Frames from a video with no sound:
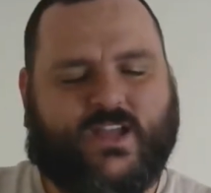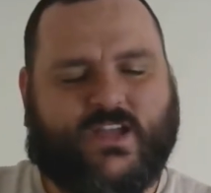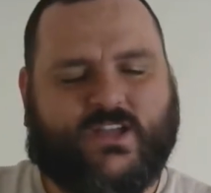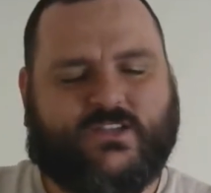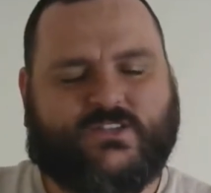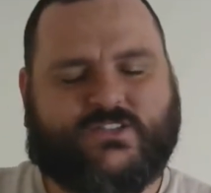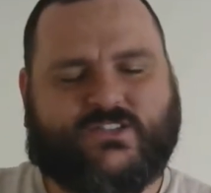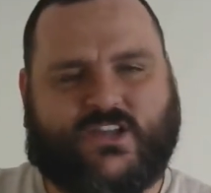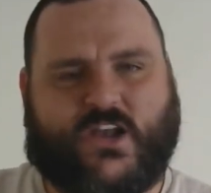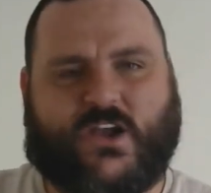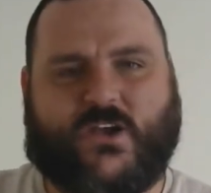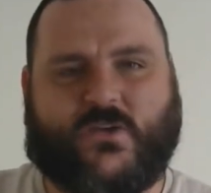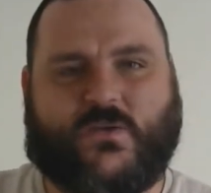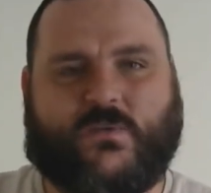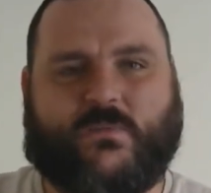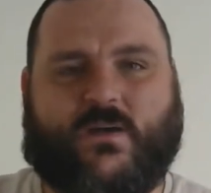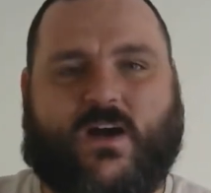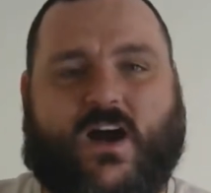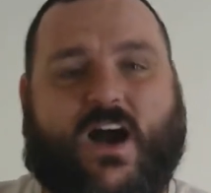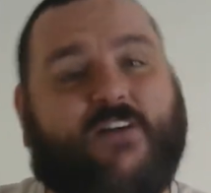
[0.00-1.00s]
So
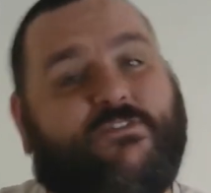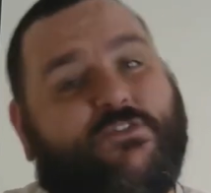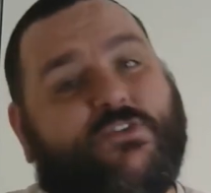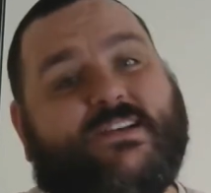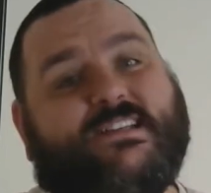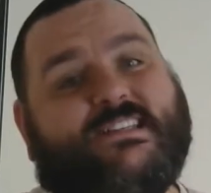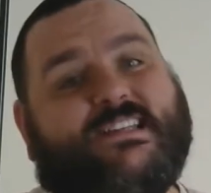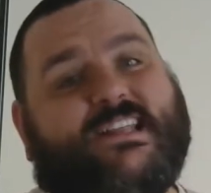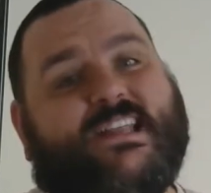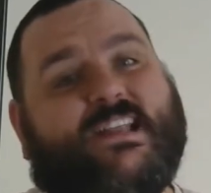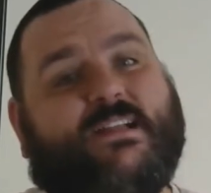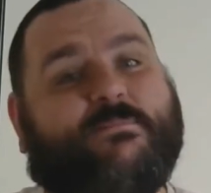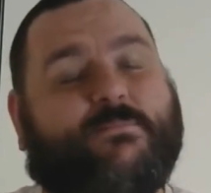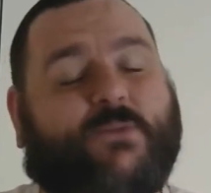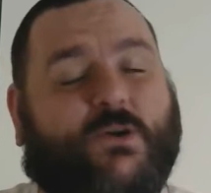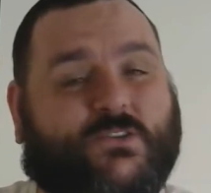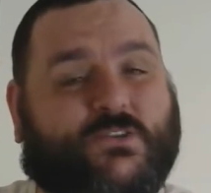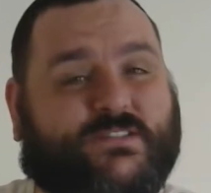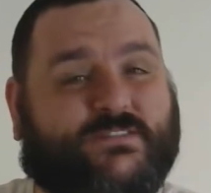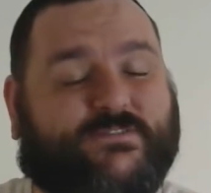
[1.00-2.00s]
I've already done an
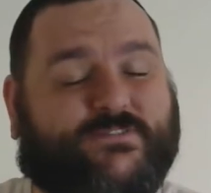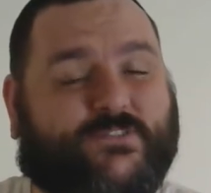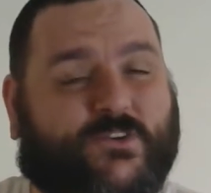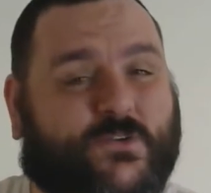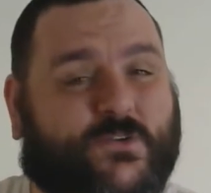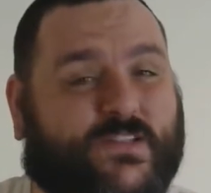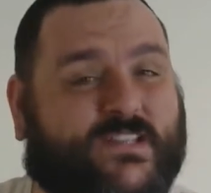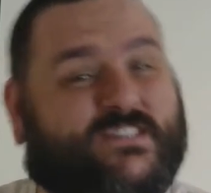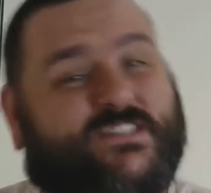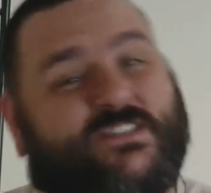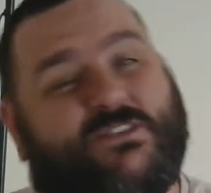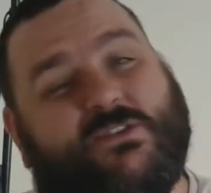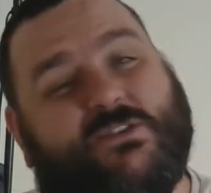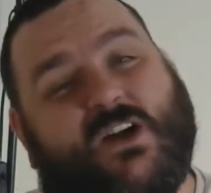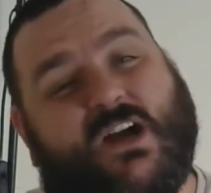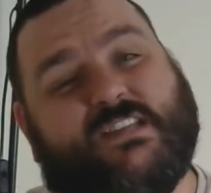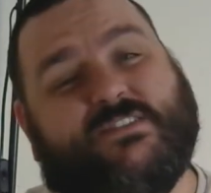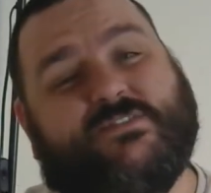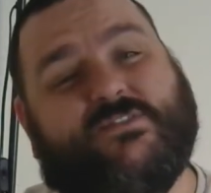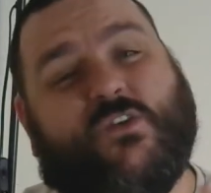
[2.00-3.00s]
unboxing for this, so you
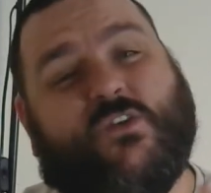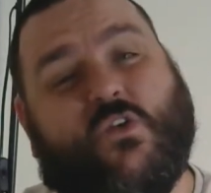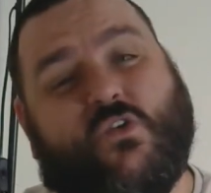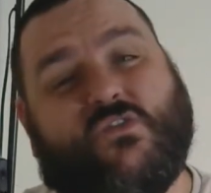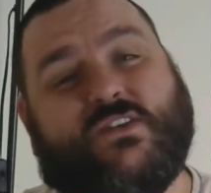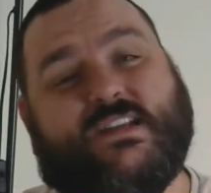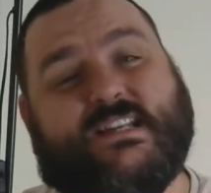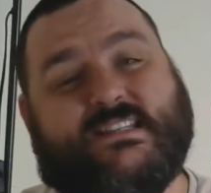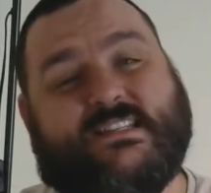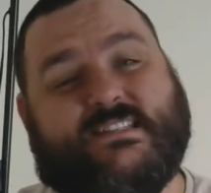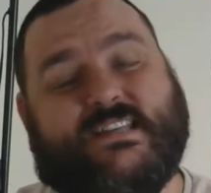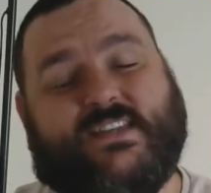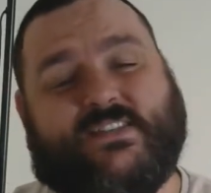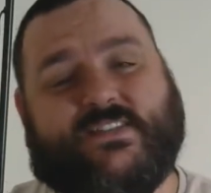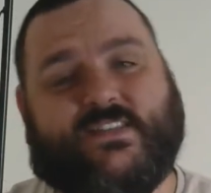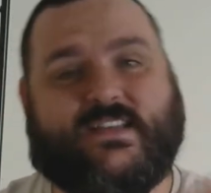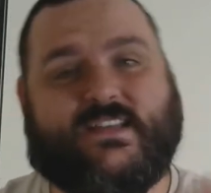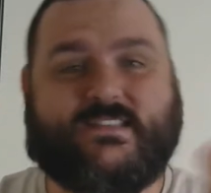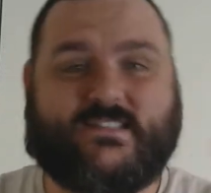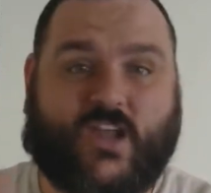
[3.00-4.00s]
guys have already seen
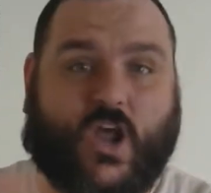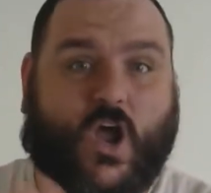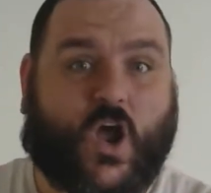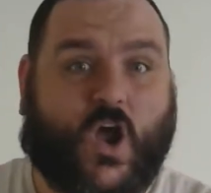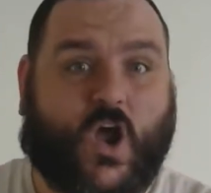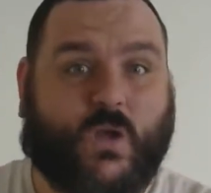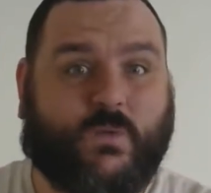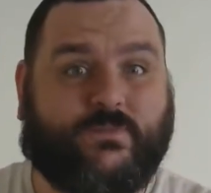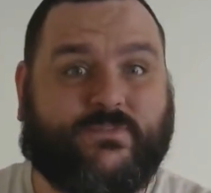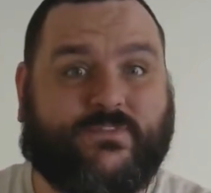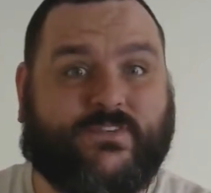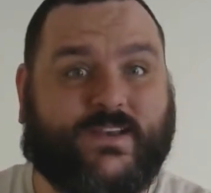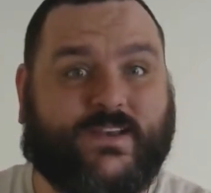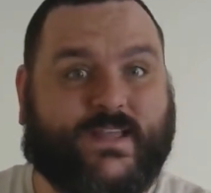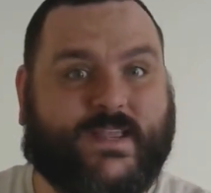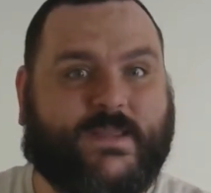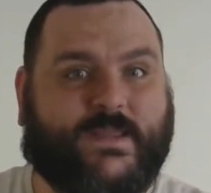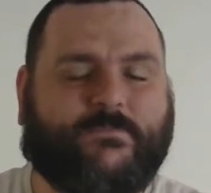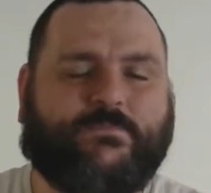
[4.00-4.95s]
this, hopefully.